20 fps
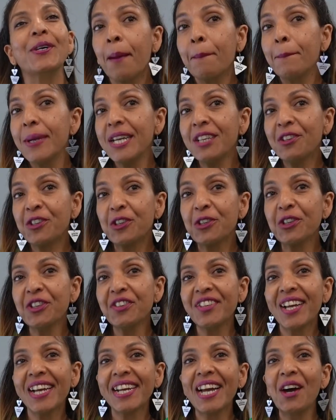Be sure to
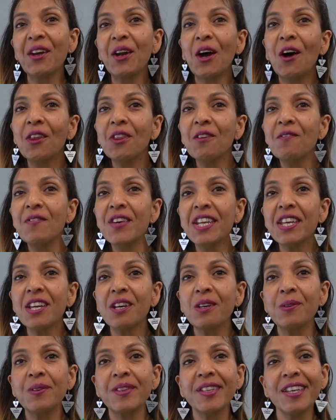check out all the
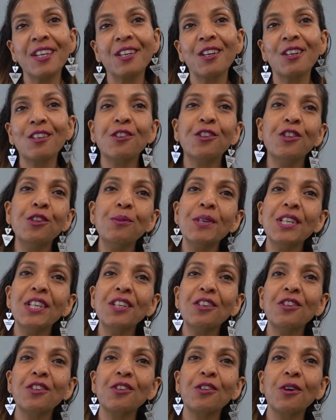videos in our
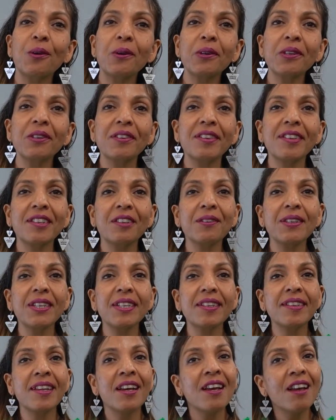2-minute tutorial
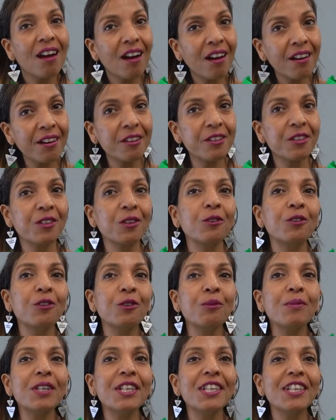series on our social
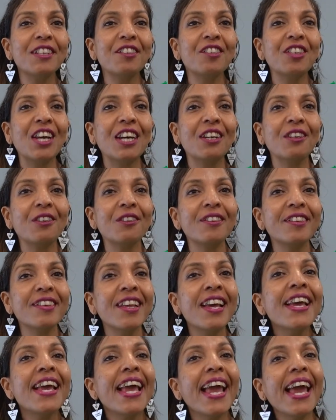media channels
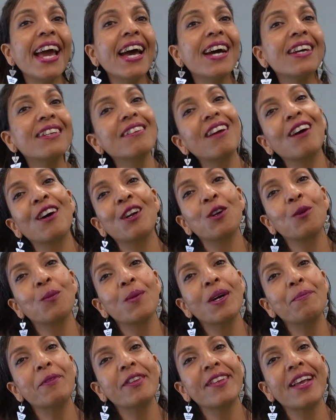and on our
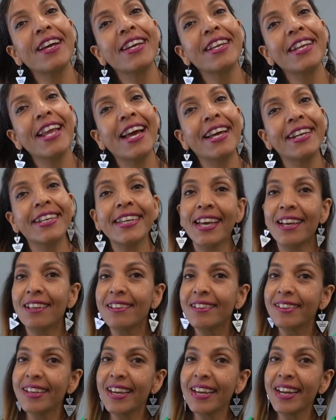website at
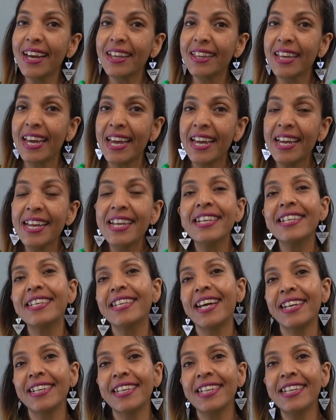
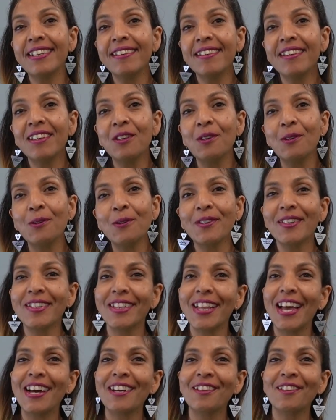
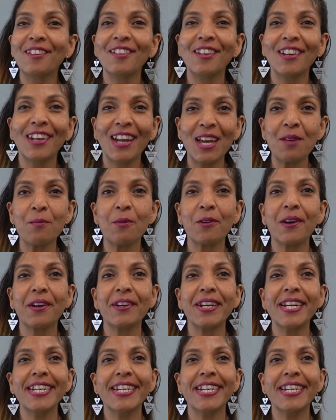calstatela.edu/library.